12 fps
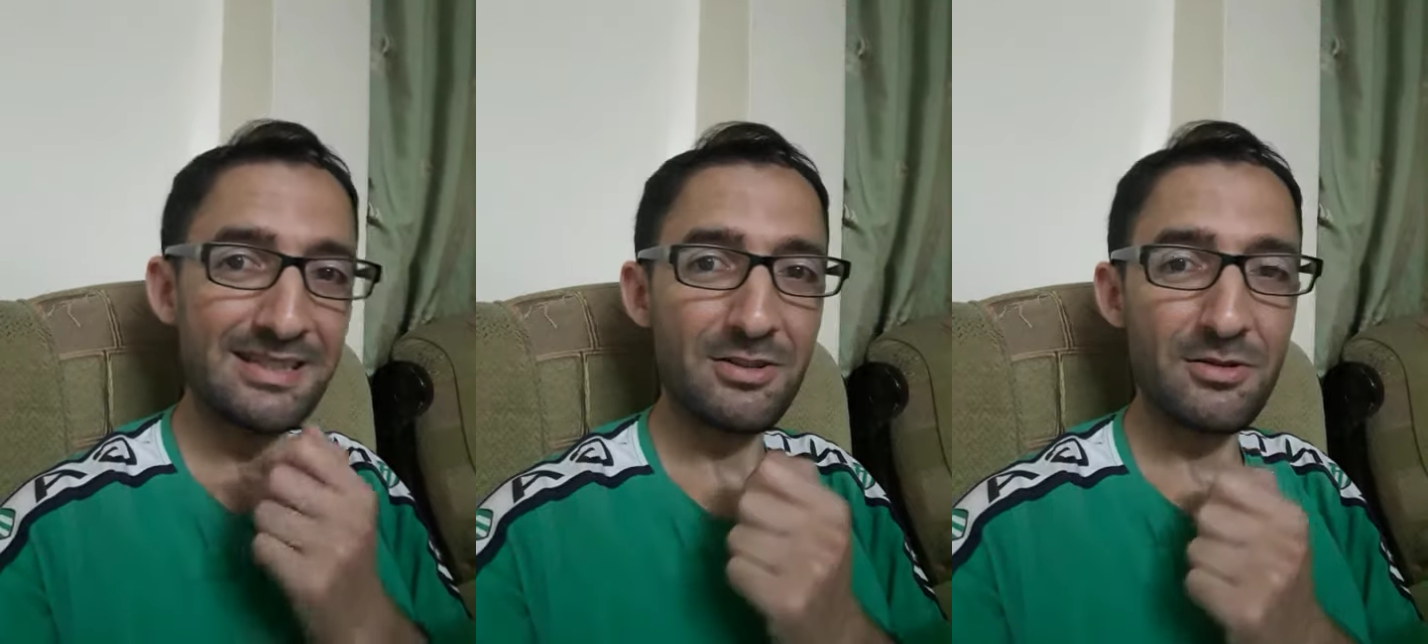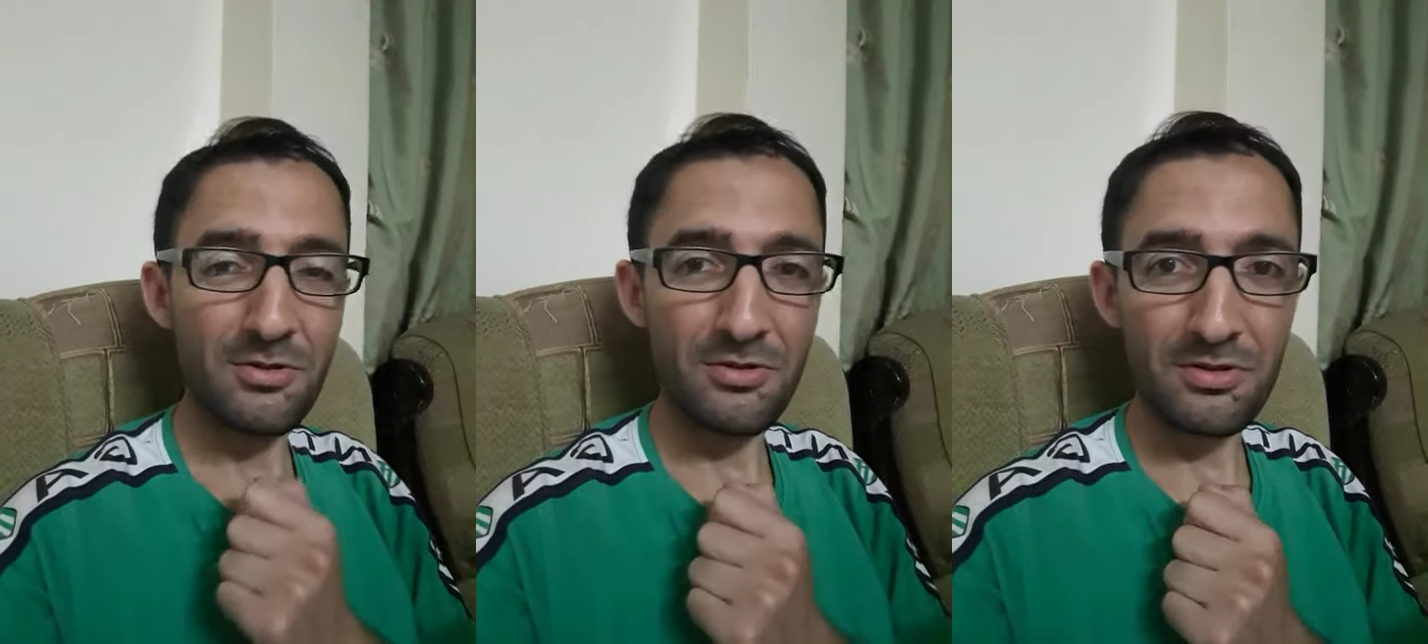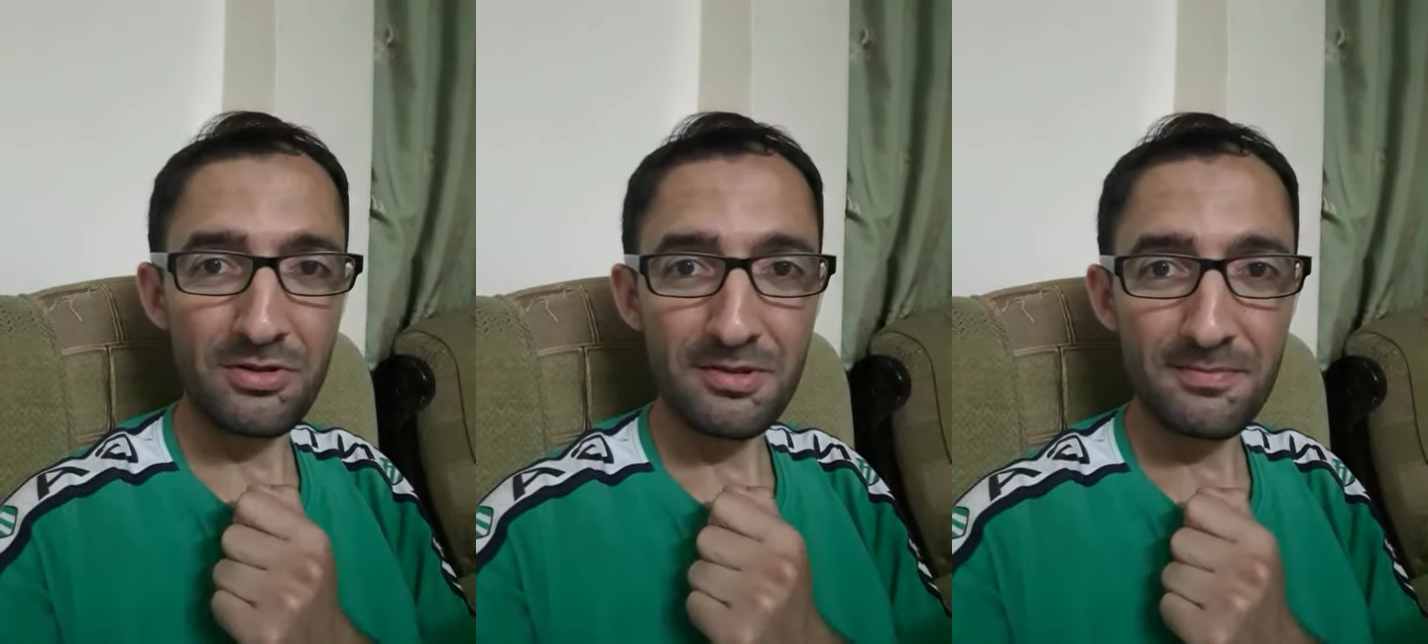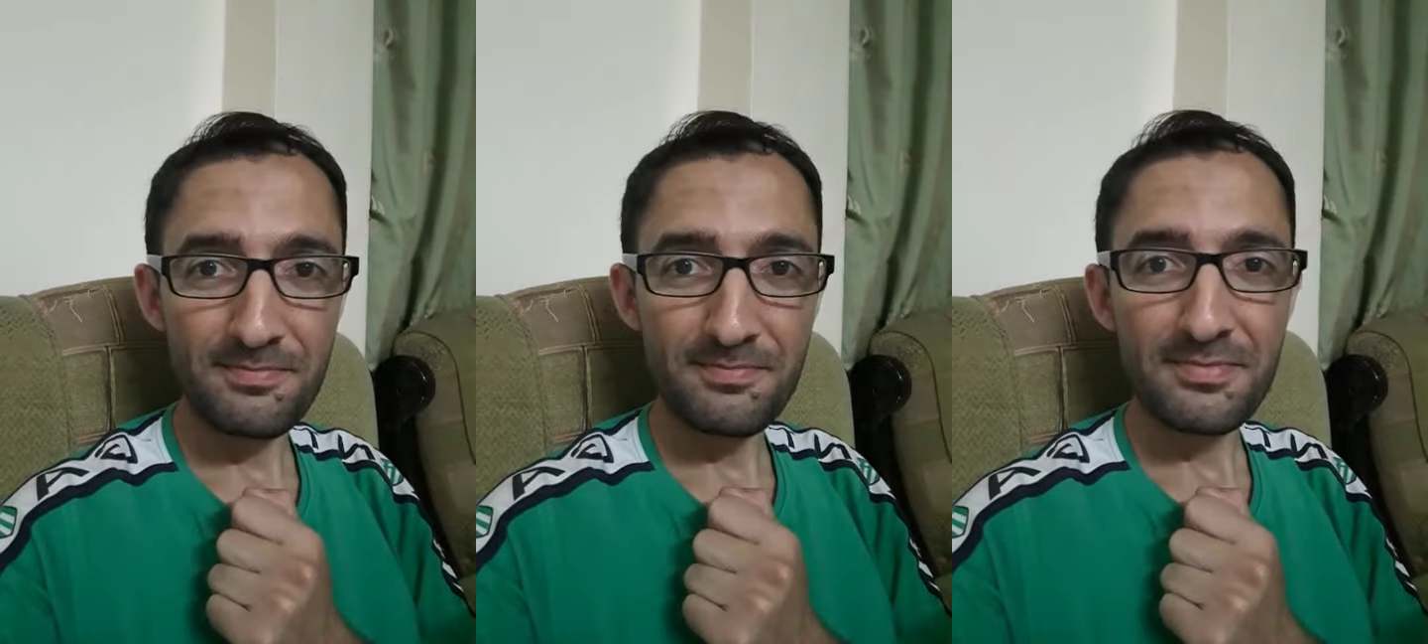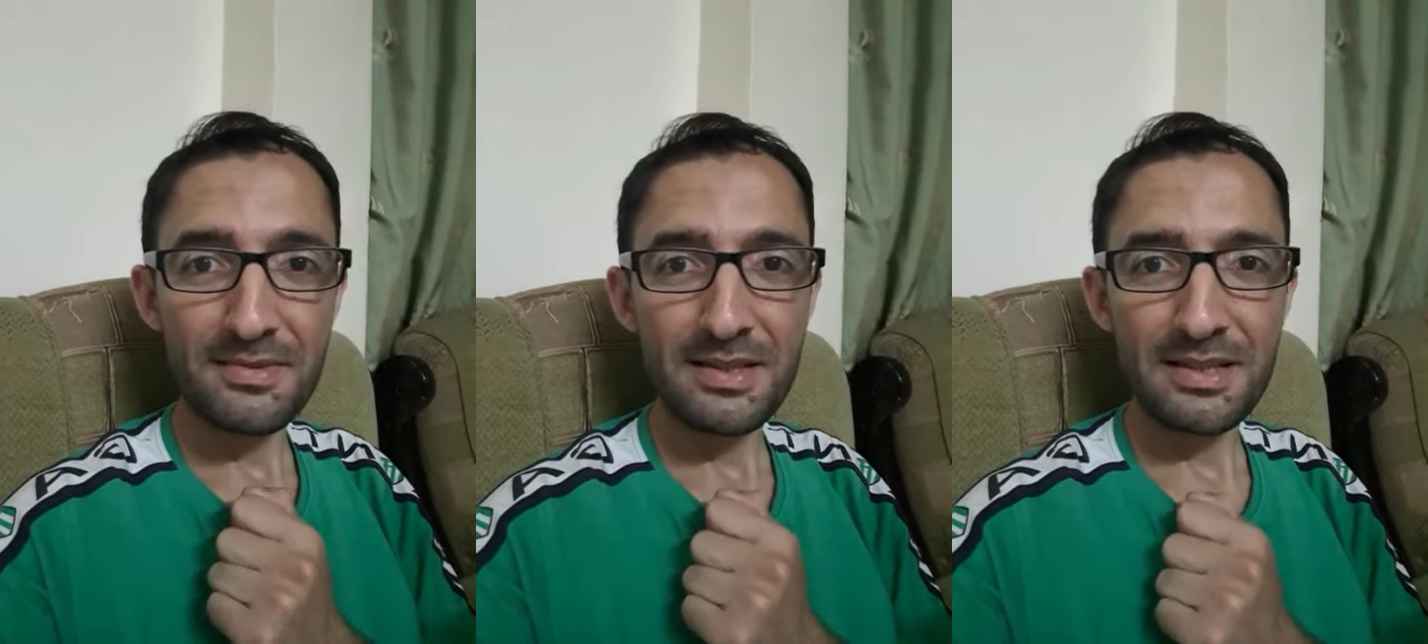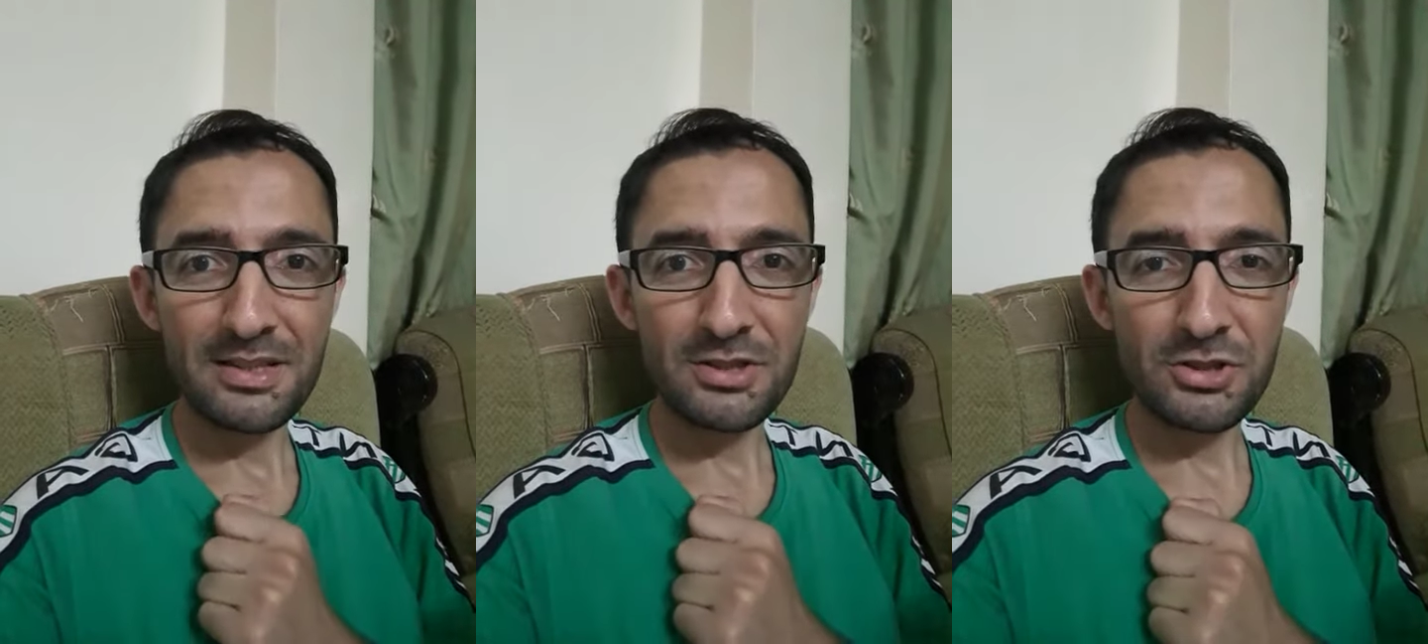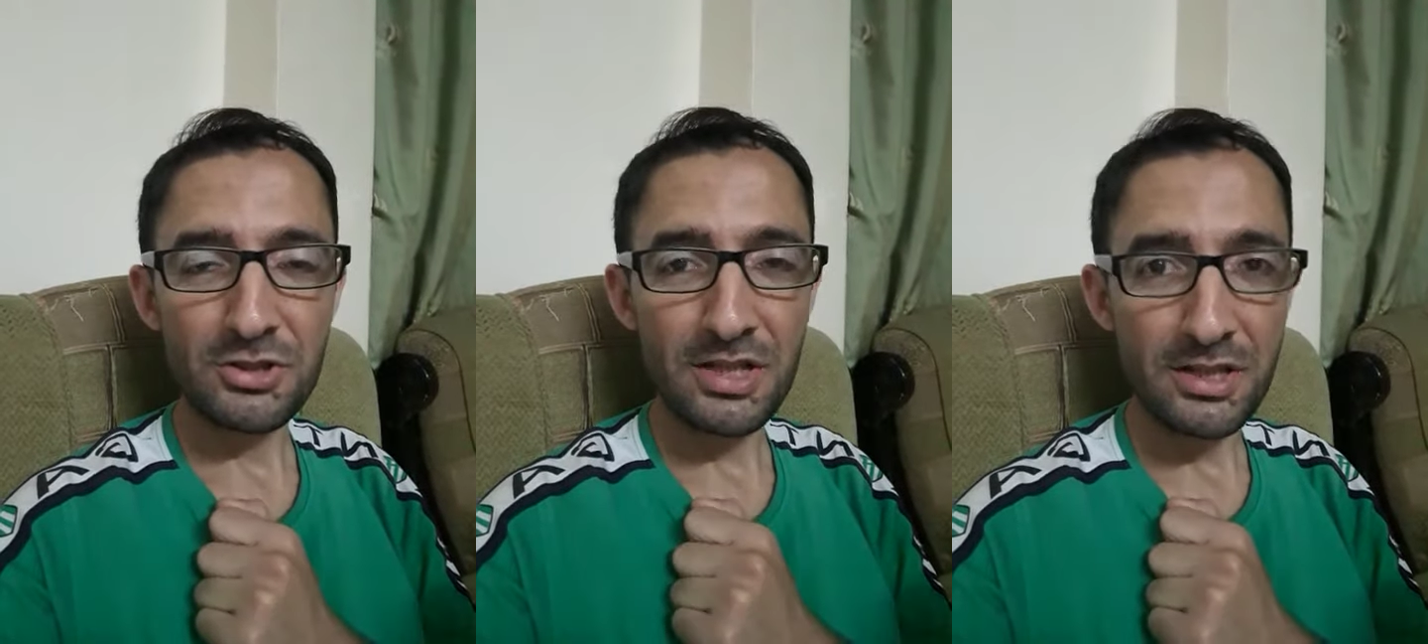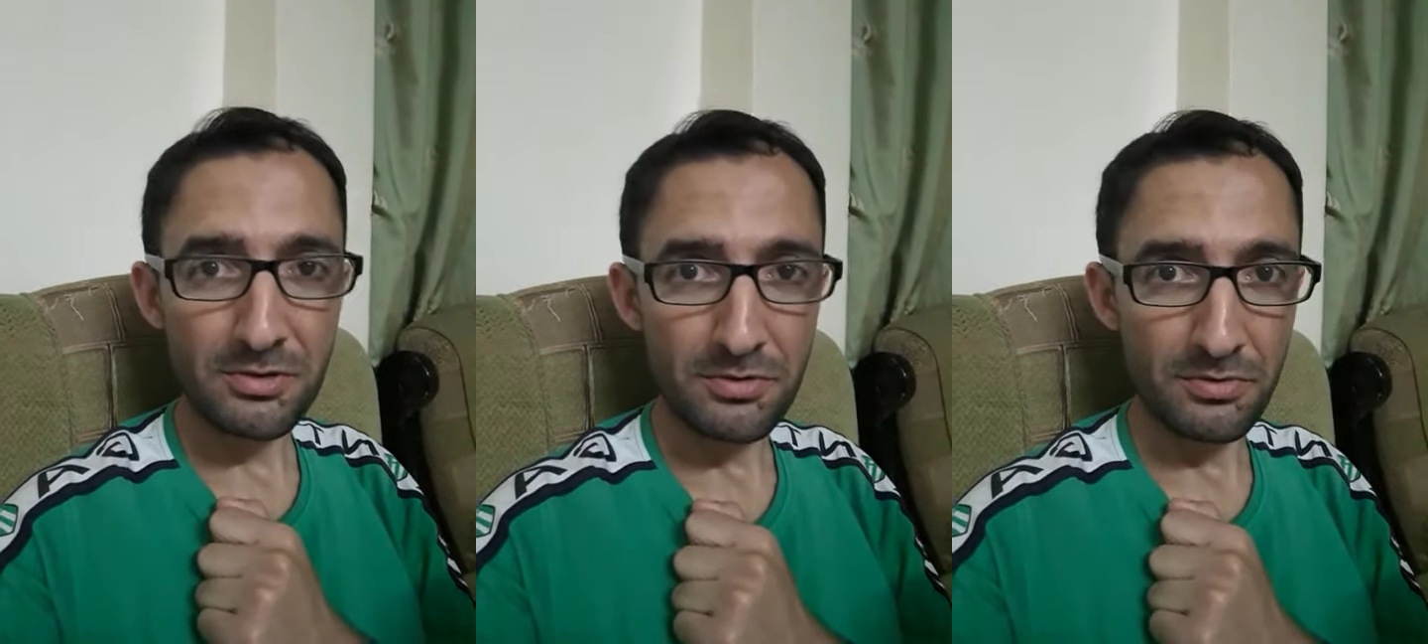or
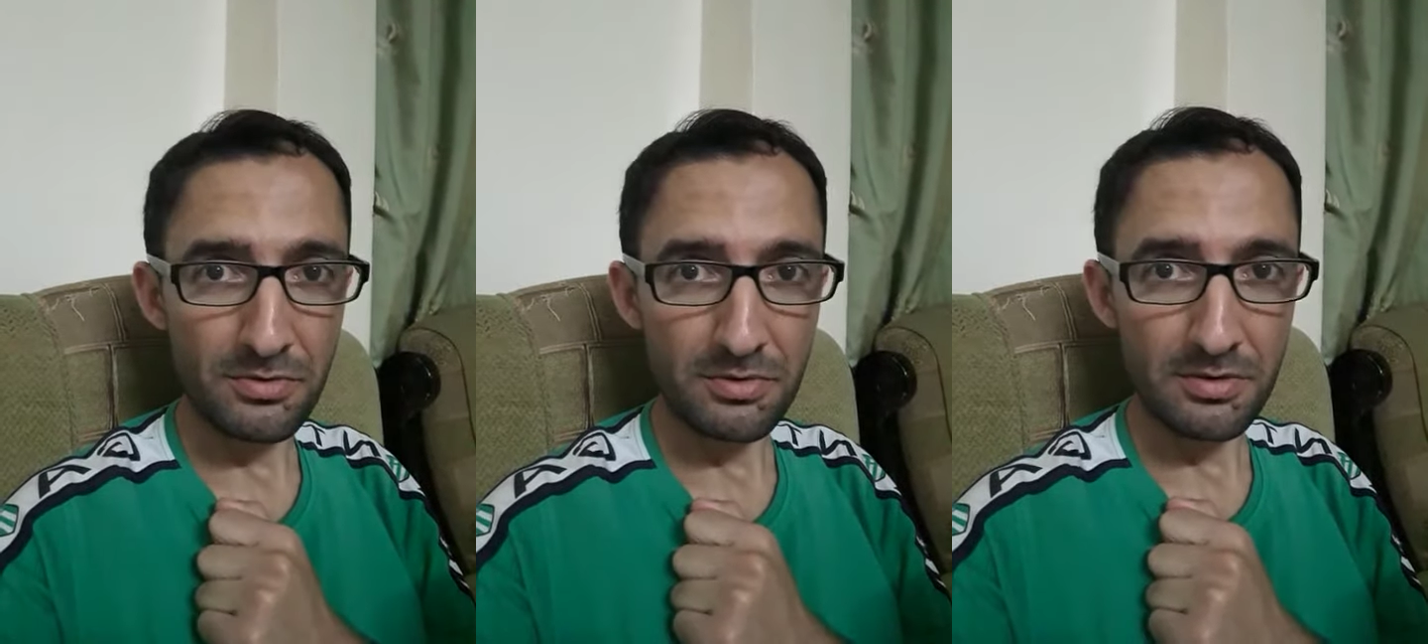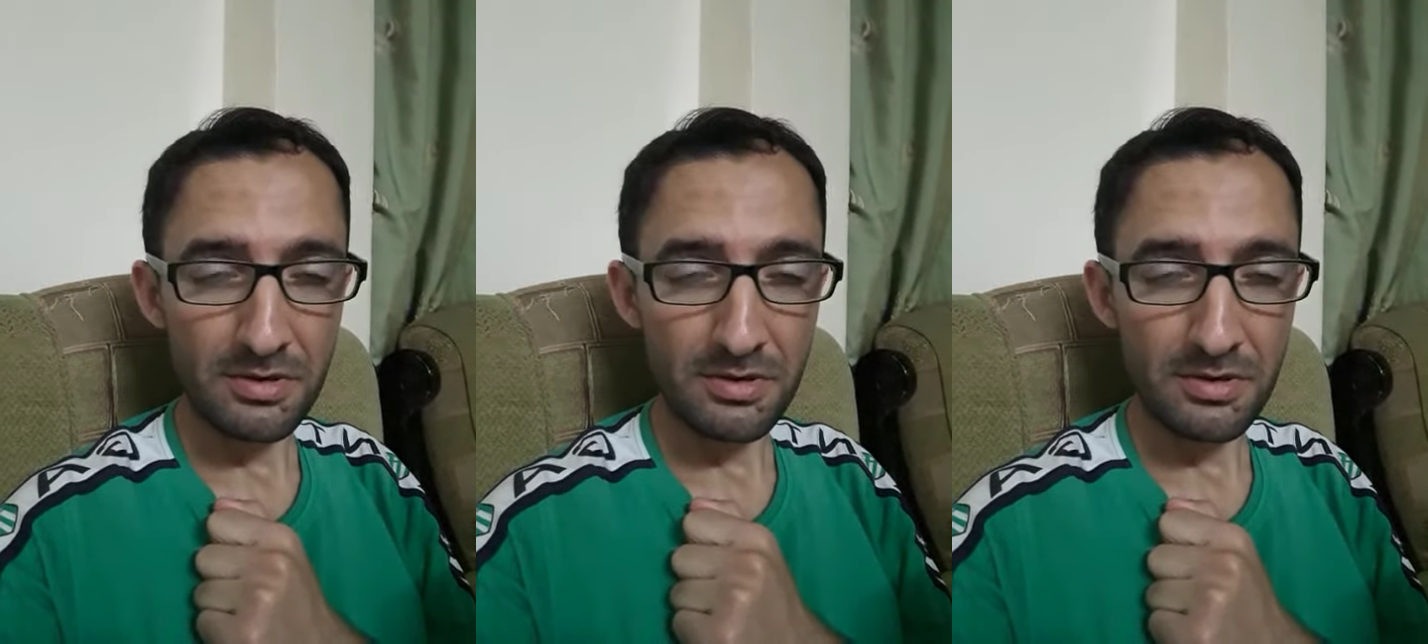schedule,